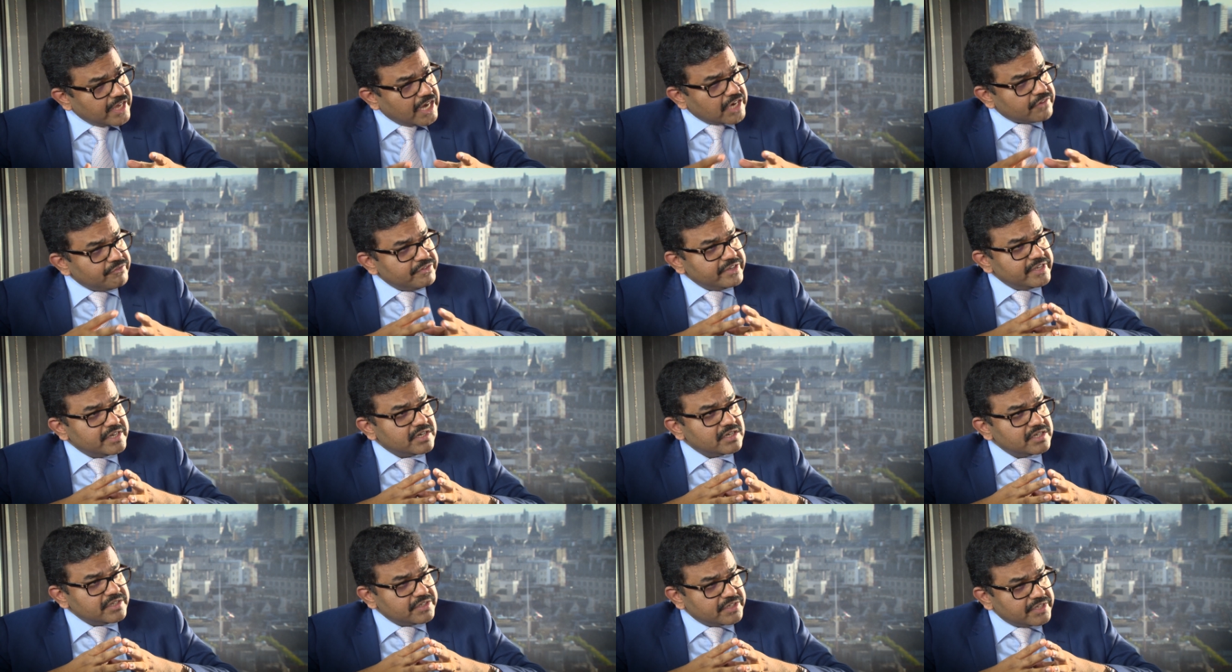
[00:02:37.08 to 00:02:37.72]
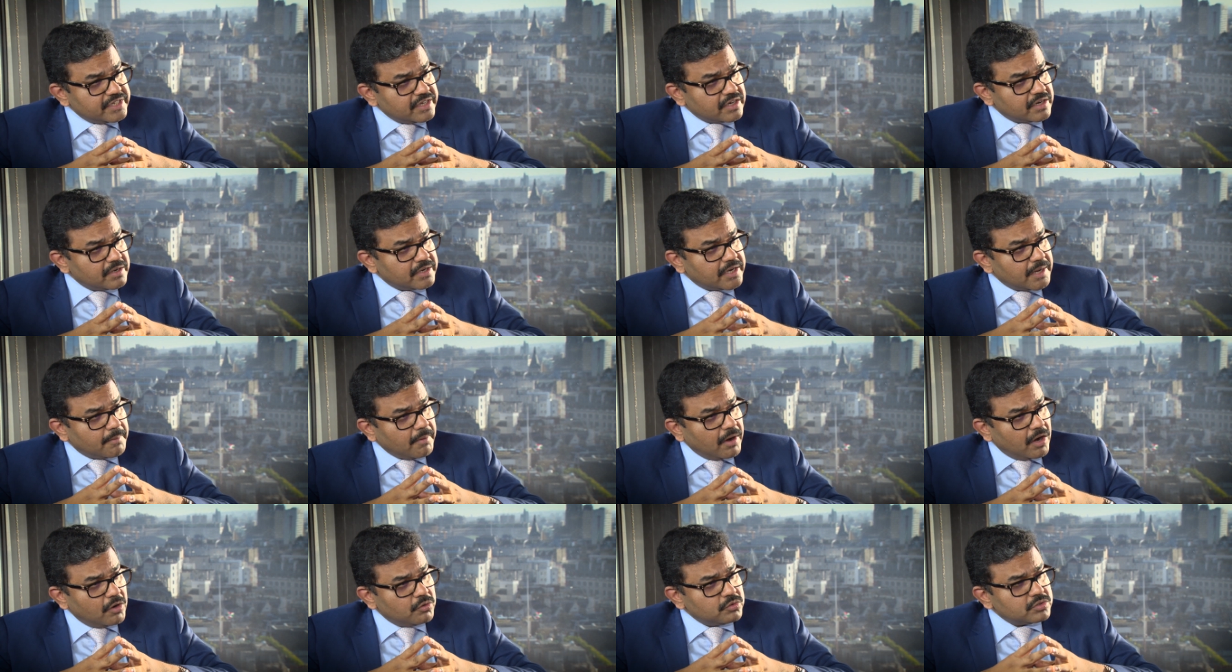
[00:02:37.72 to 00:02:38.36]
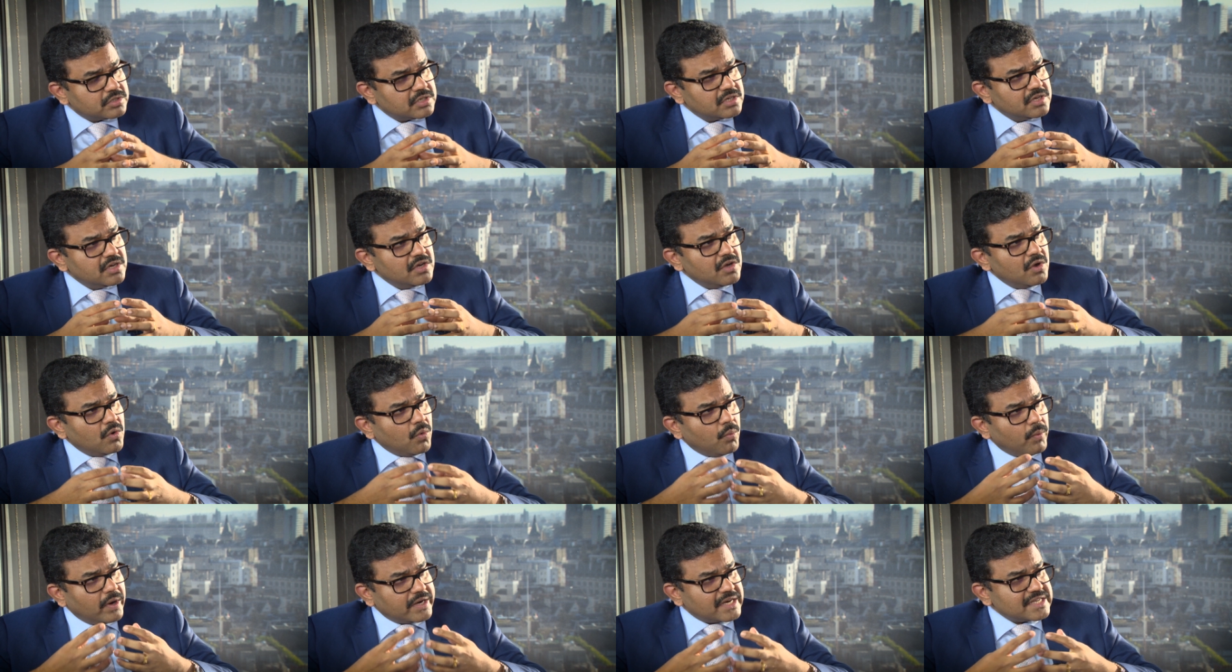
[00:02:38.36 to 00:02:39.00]
that we hear it about,
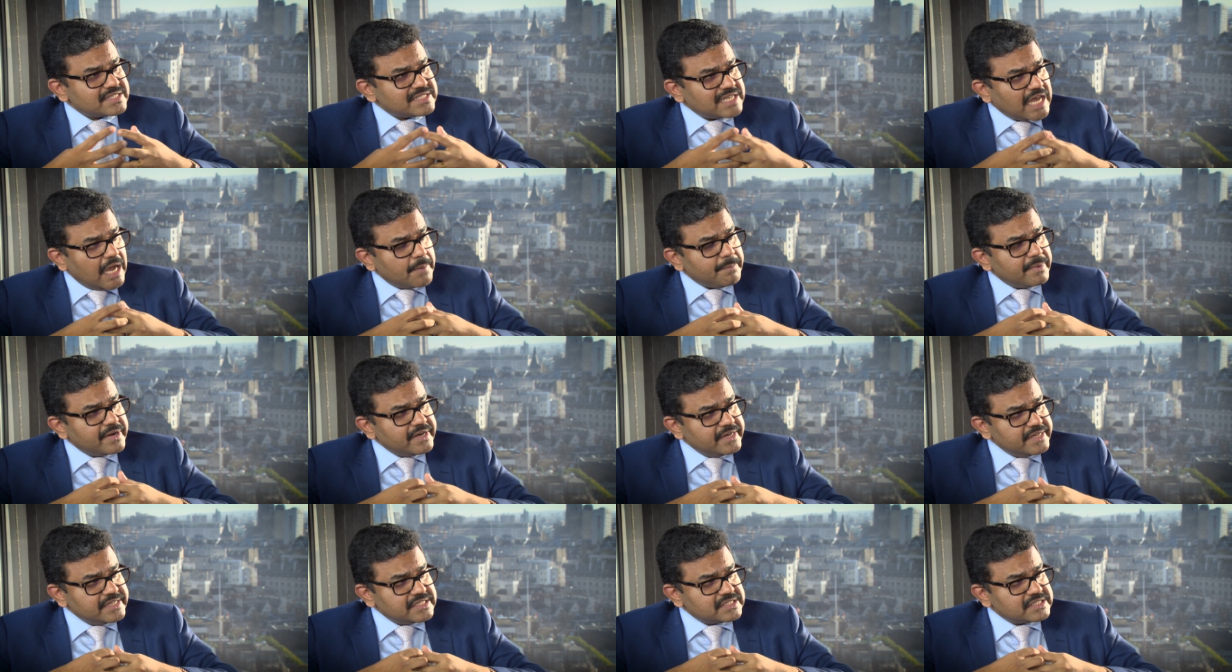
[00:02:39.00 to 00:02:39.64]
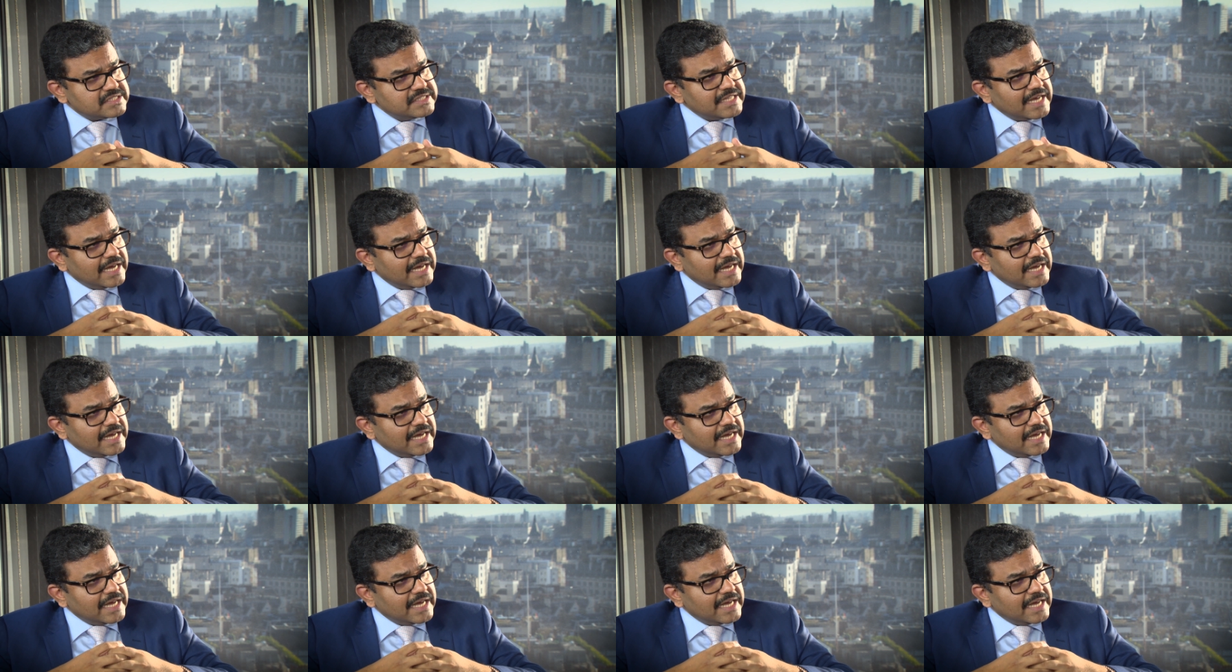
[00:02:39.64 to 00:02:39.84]
what has happened is